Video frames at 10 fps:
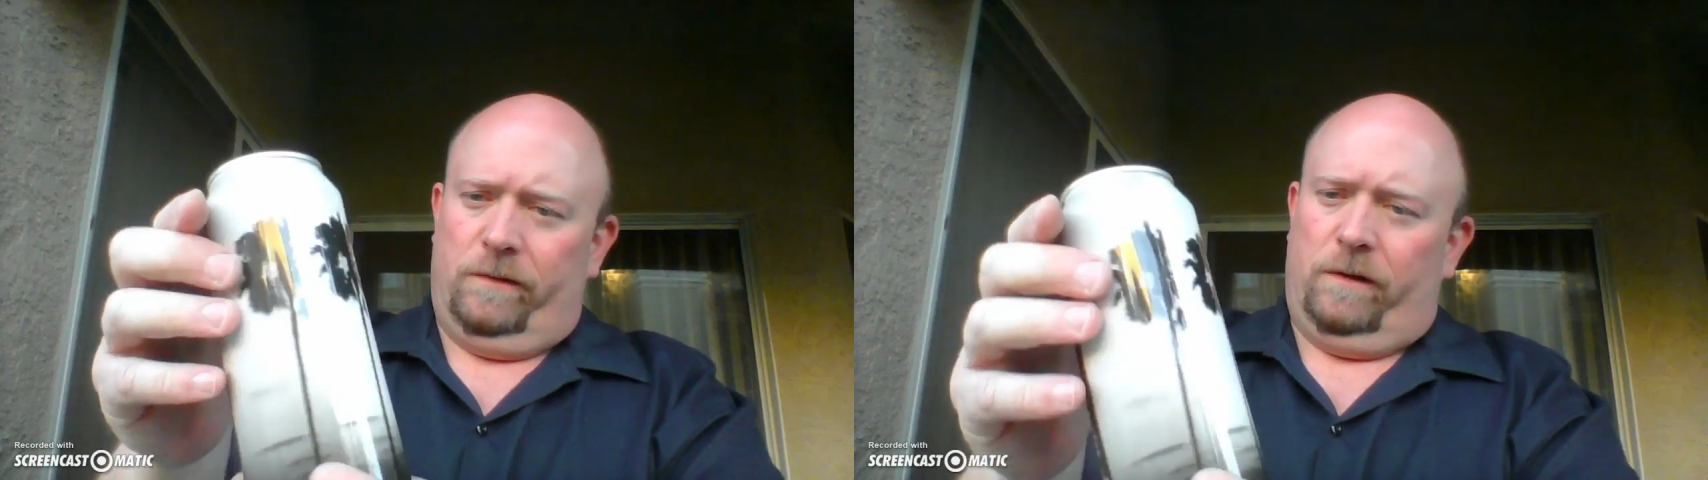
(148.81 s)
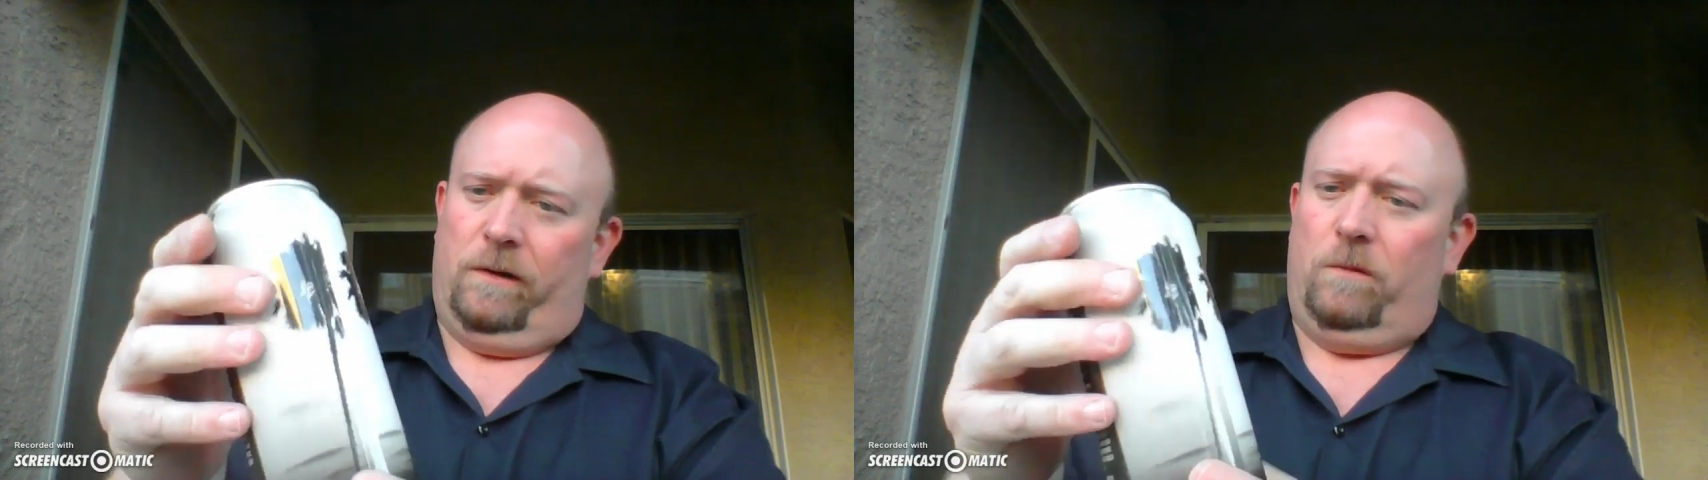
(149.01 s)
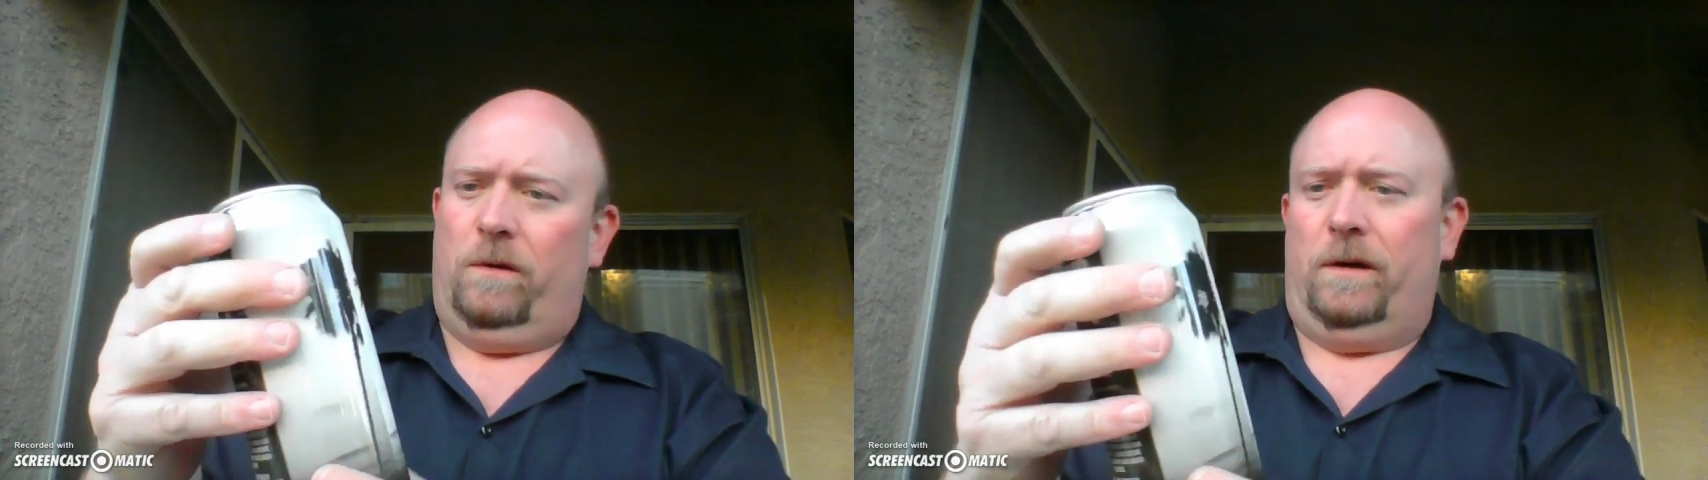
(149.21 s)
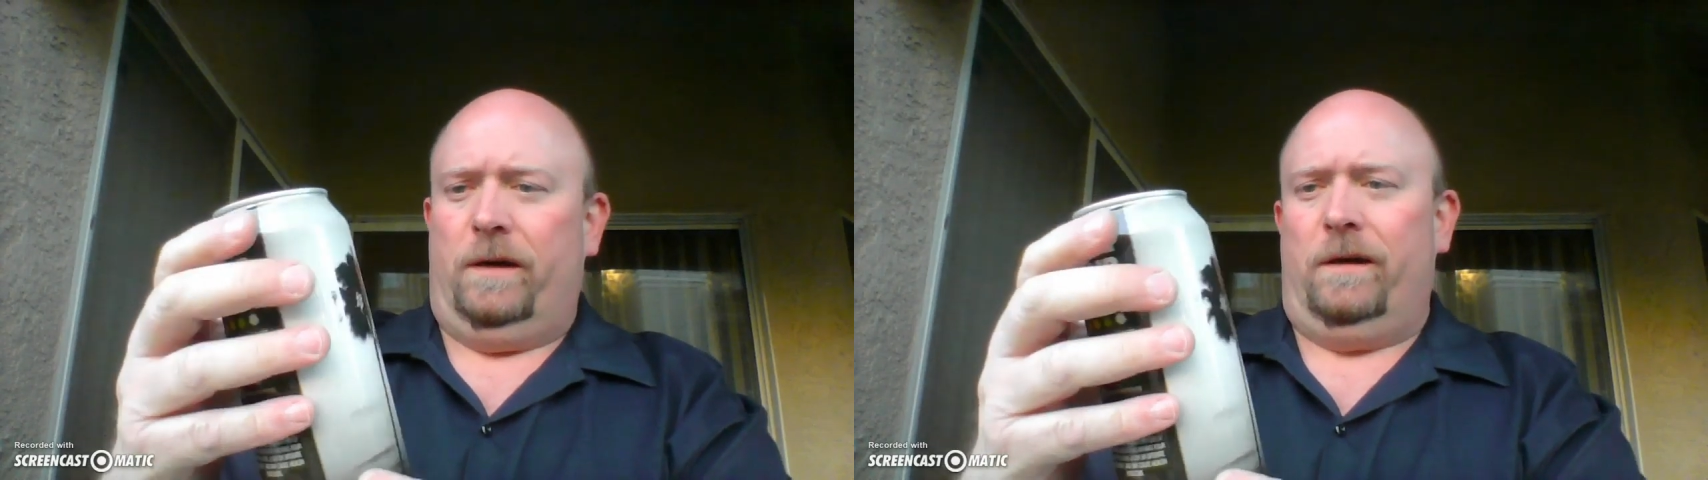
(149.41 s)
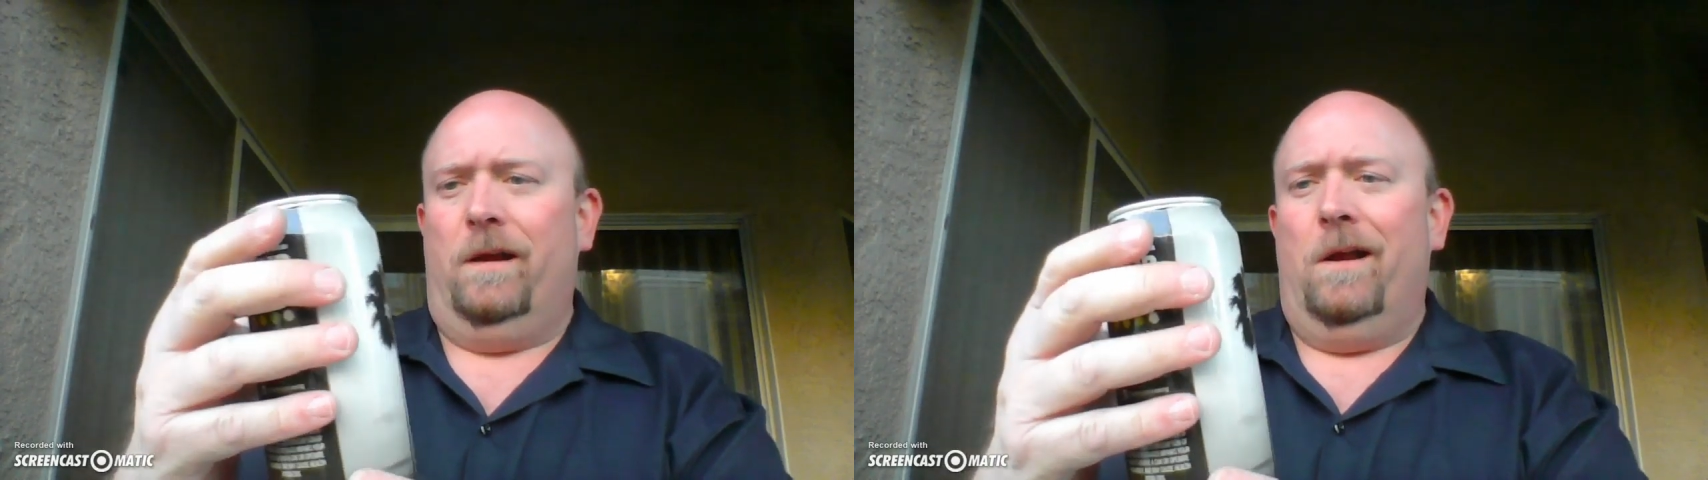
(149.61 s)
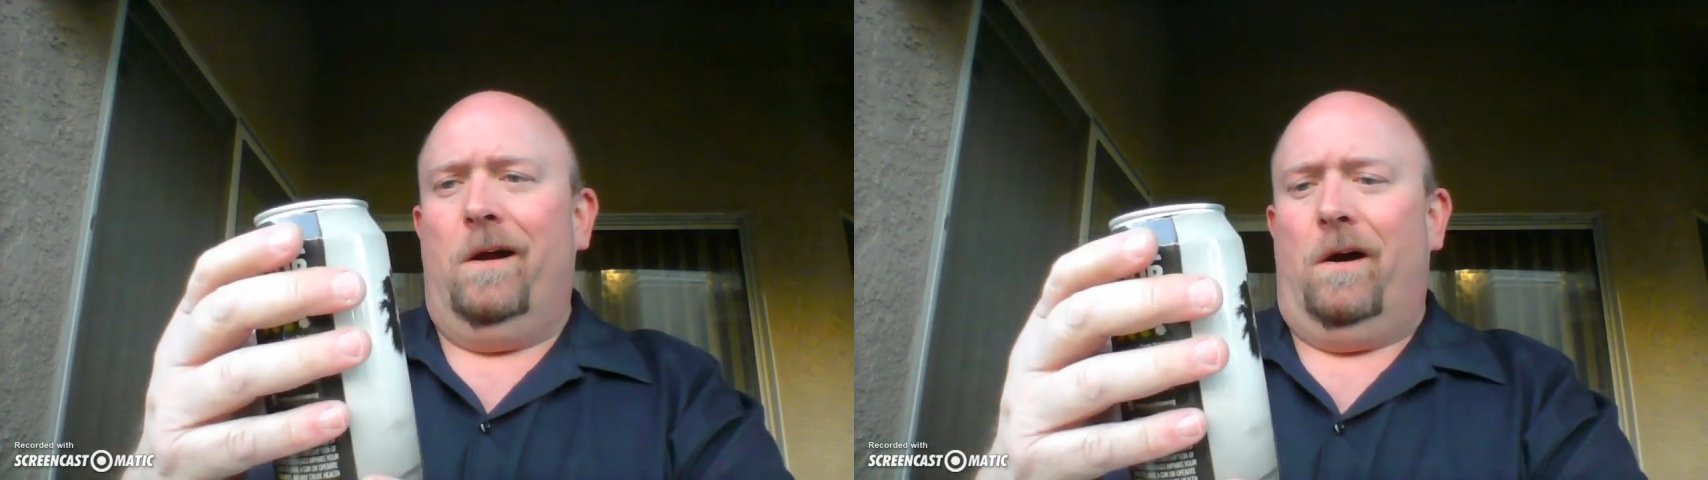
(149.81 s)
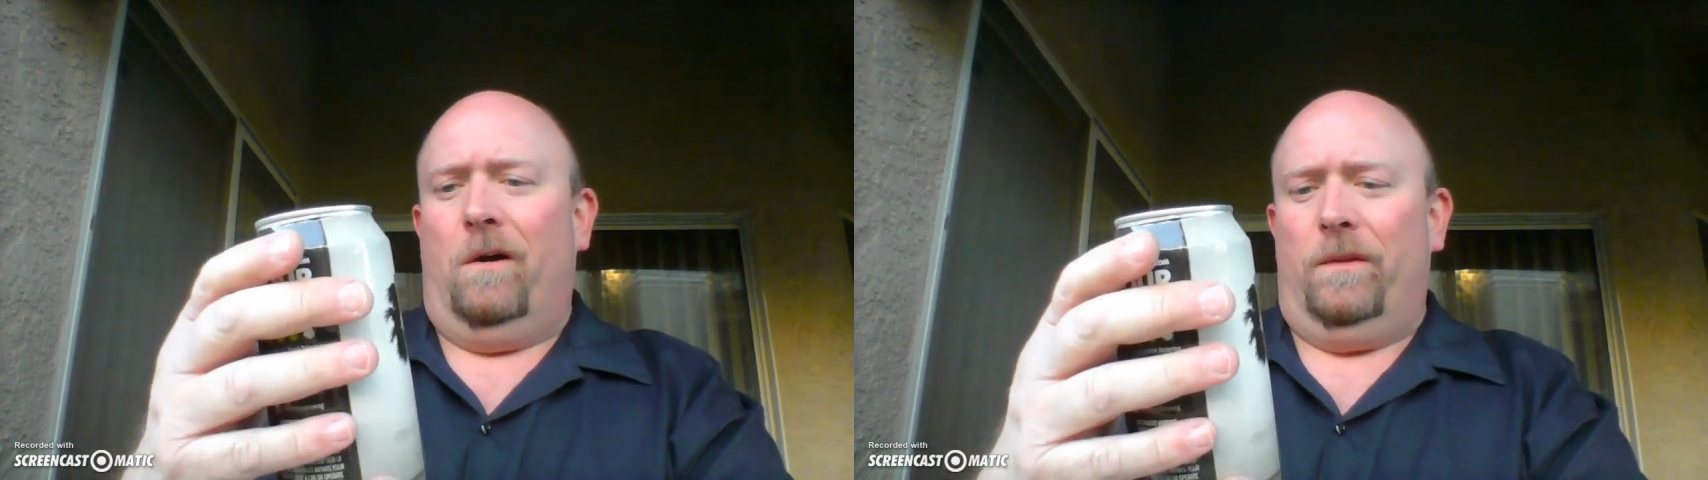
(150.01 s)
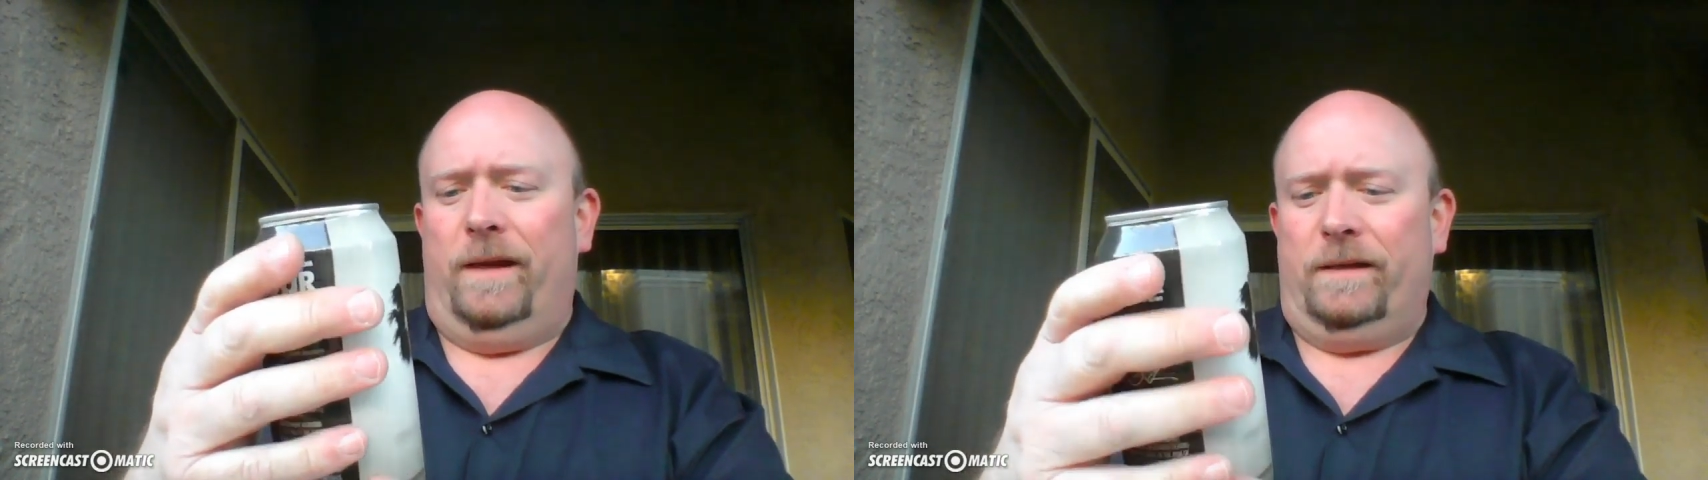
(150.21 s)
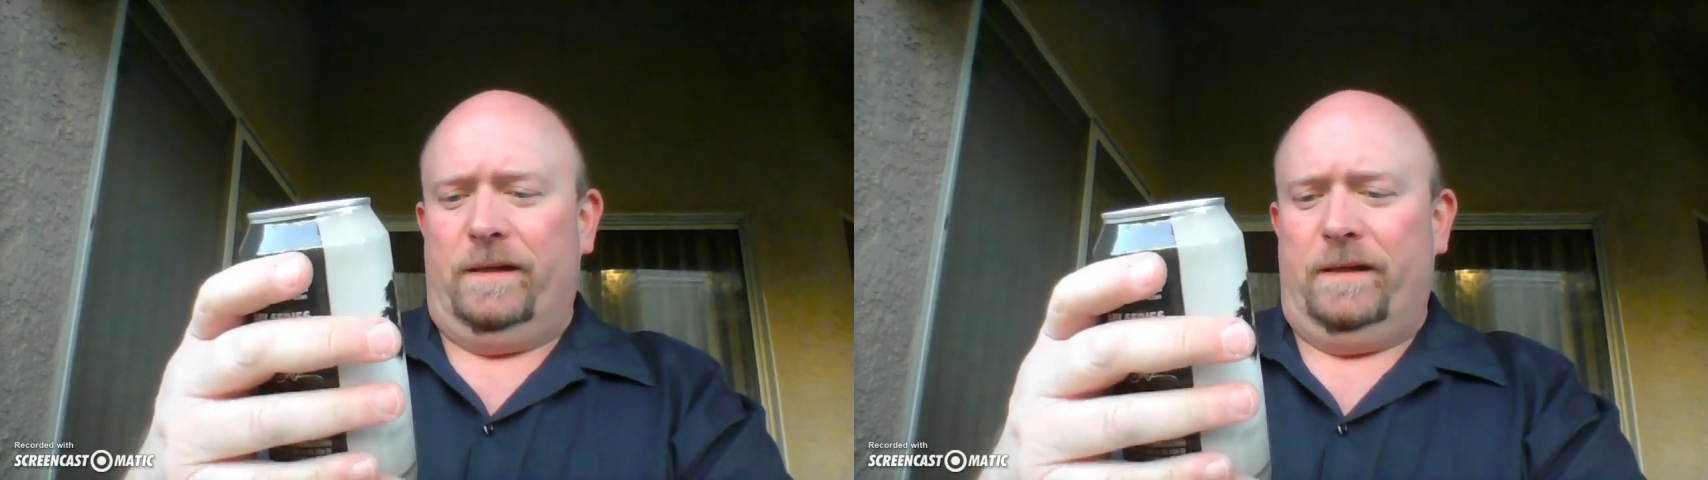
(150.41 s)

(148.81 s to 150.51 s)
artwork and all that.